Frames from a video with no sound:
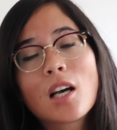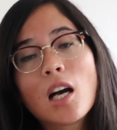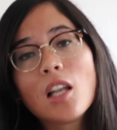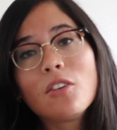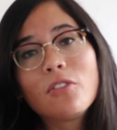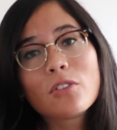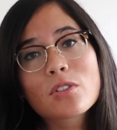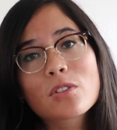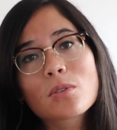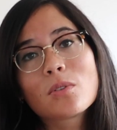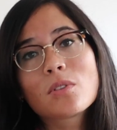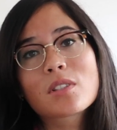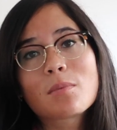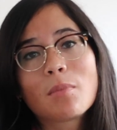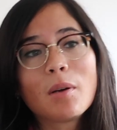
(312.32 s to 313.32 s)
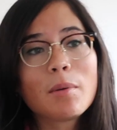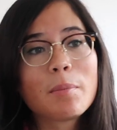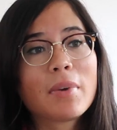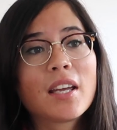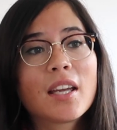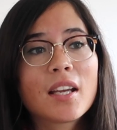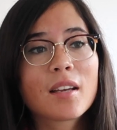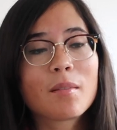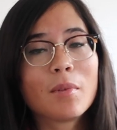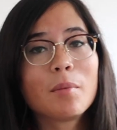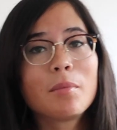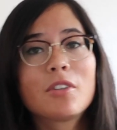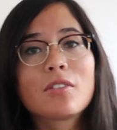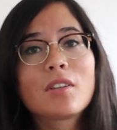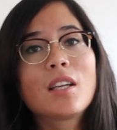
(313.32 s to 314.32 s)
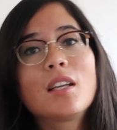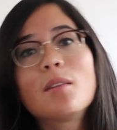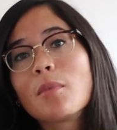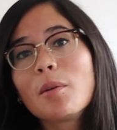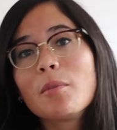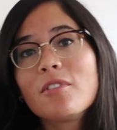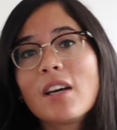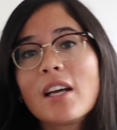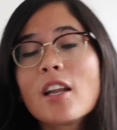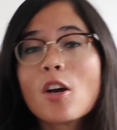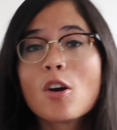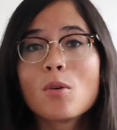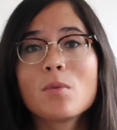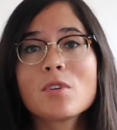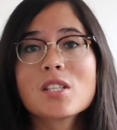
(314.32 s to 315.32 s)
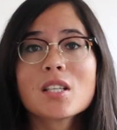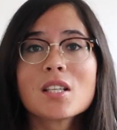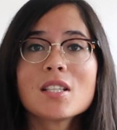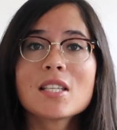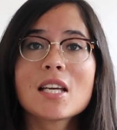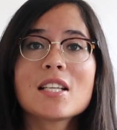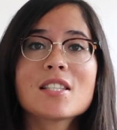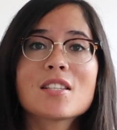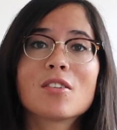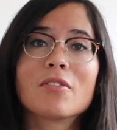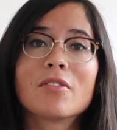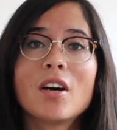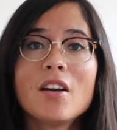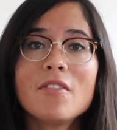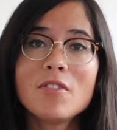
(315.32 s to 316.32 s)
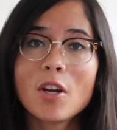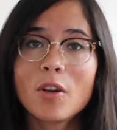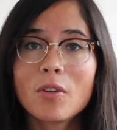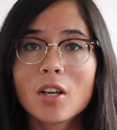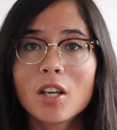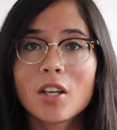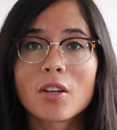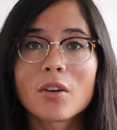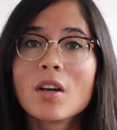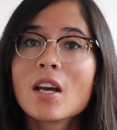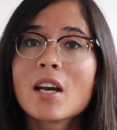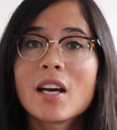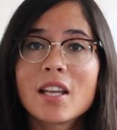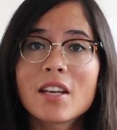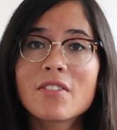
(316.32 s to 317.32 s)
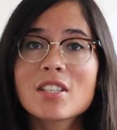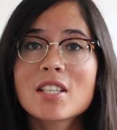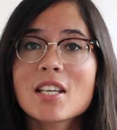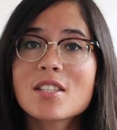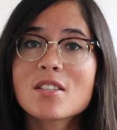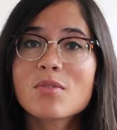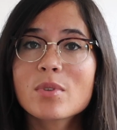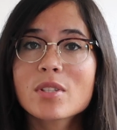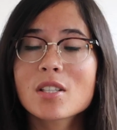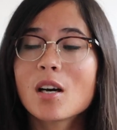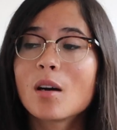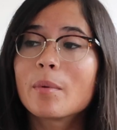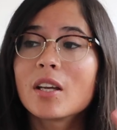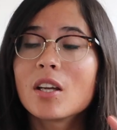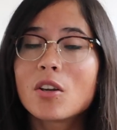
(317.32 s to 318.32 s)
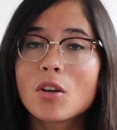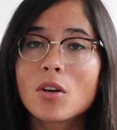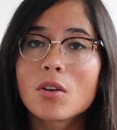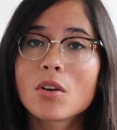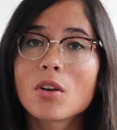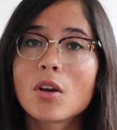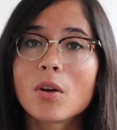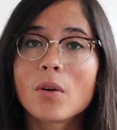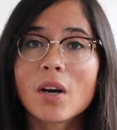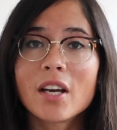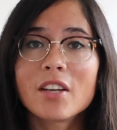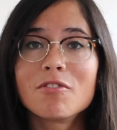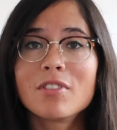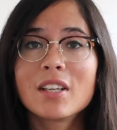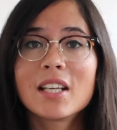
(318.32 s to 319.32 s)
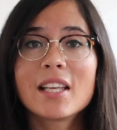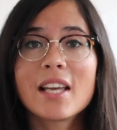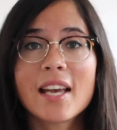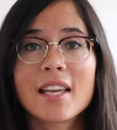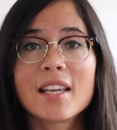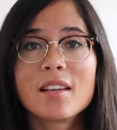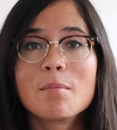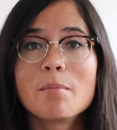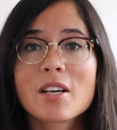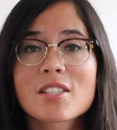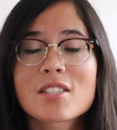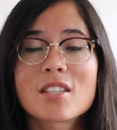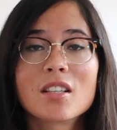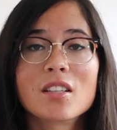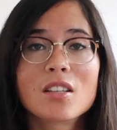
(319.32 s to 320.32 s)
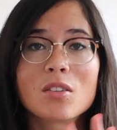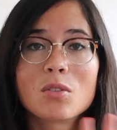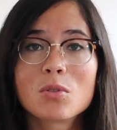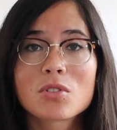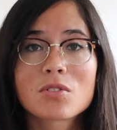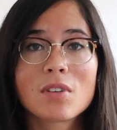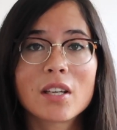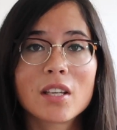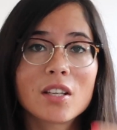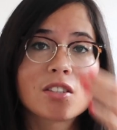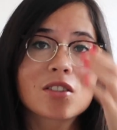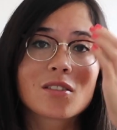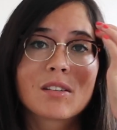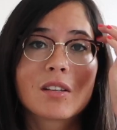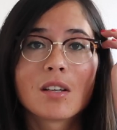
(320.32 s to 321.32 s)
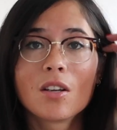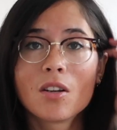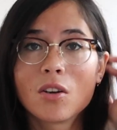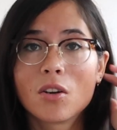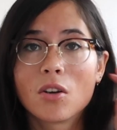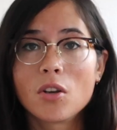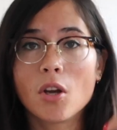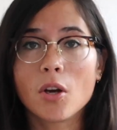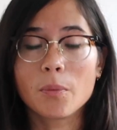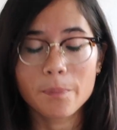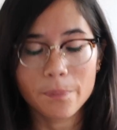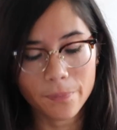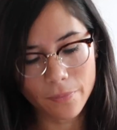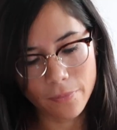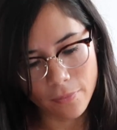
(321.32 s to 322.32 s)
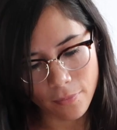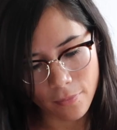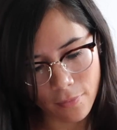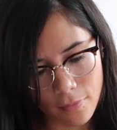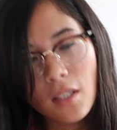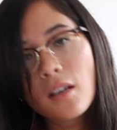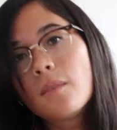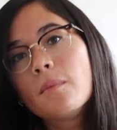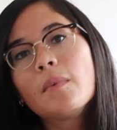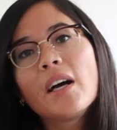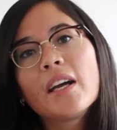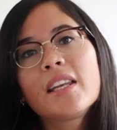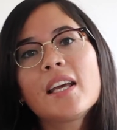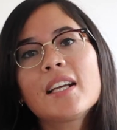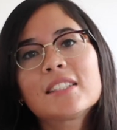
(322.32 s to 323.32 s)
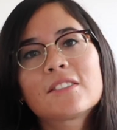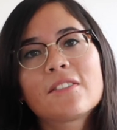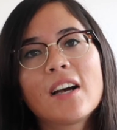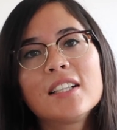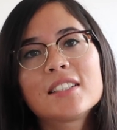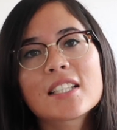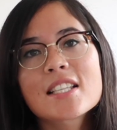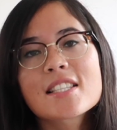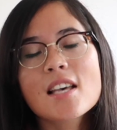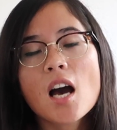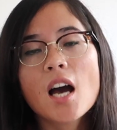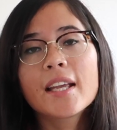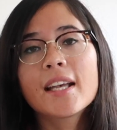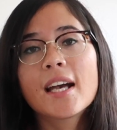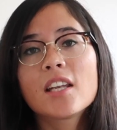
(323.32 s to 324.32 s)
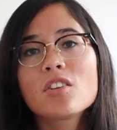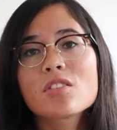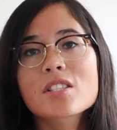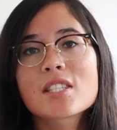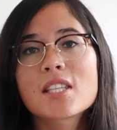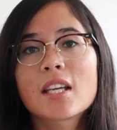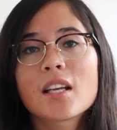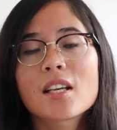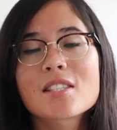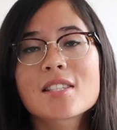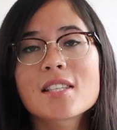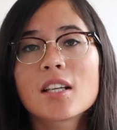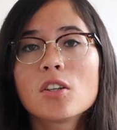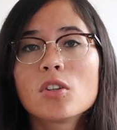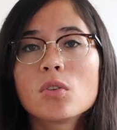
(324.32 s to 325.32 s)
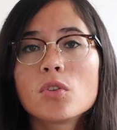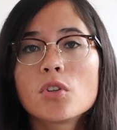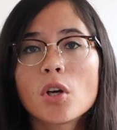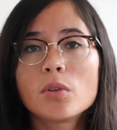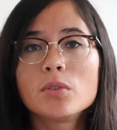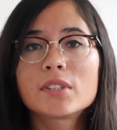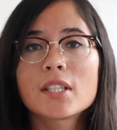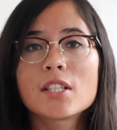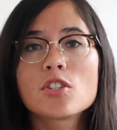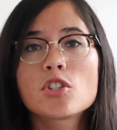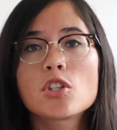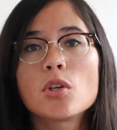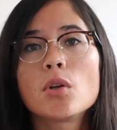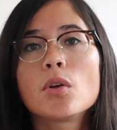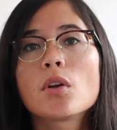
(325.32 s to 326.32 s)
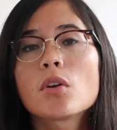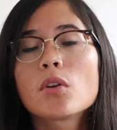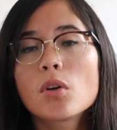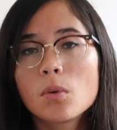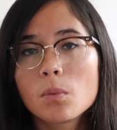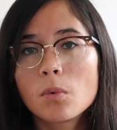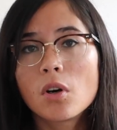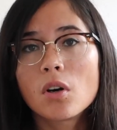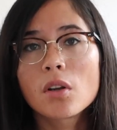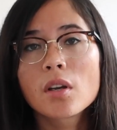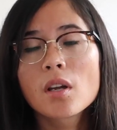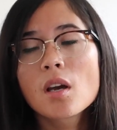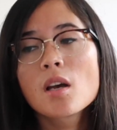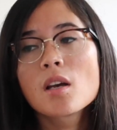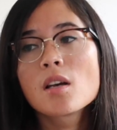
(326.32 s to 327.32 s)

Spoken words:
colourful sauce. It might be pink, it might be green, it might be red. What's it gonna taste of? I have no clue. And if it tastes of wasabi, no, no, no. I really hate mustard and horseradish. No. My next fact is I cannot sing a single note in tune, not one.